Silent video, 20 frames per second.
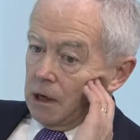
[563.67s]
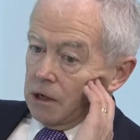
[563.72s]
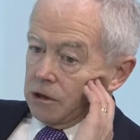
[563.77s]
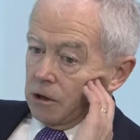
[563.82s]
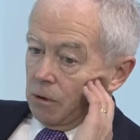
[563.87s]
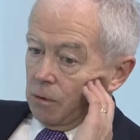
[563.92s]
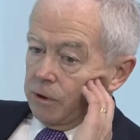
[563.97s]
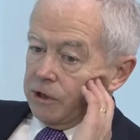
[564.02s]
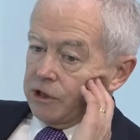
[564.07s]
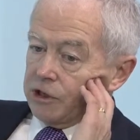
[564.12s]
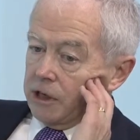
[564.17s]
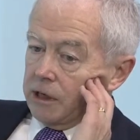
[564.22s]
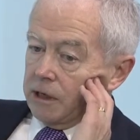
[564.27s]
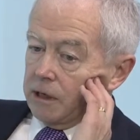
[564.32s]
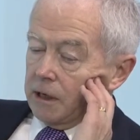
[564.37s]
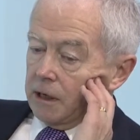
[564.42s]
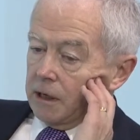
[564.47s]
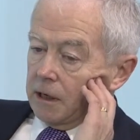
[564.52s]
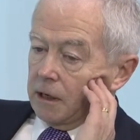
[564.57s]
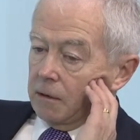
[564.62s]
So we
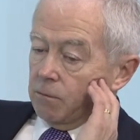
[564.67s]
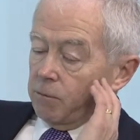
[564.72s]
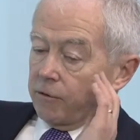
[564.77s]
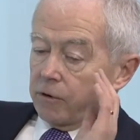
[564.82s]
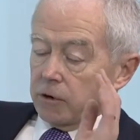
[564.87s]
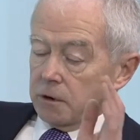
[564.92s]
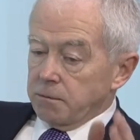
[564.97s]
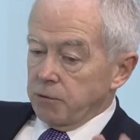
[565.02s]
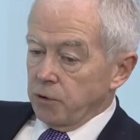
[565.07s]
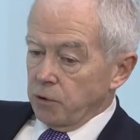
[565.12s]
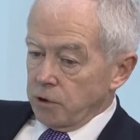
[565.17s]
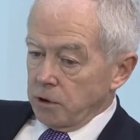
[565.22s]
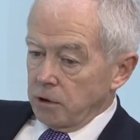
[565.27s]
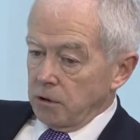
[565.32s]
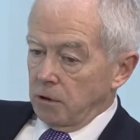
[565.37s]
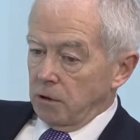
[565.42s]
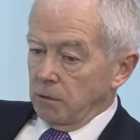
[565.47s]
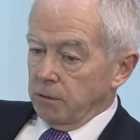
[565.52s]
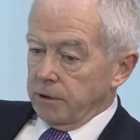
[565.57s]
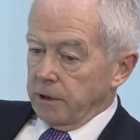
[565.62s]
see, and we've got a
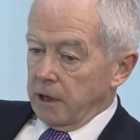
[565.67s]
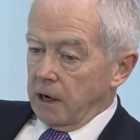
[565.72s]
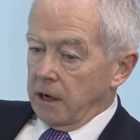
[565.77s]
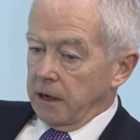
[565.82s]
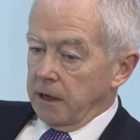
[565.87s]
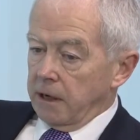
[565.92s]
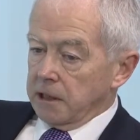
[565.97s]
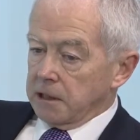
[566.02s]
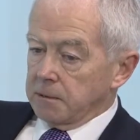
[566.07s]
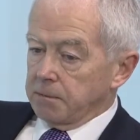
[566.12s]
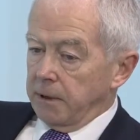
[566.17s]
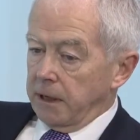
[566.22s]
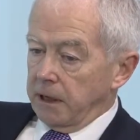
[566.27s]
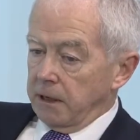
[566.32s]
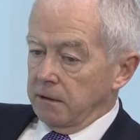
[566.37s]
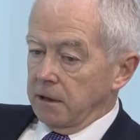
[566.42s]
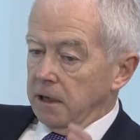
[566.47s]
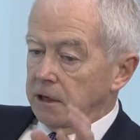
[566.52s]
protocol with the ISB,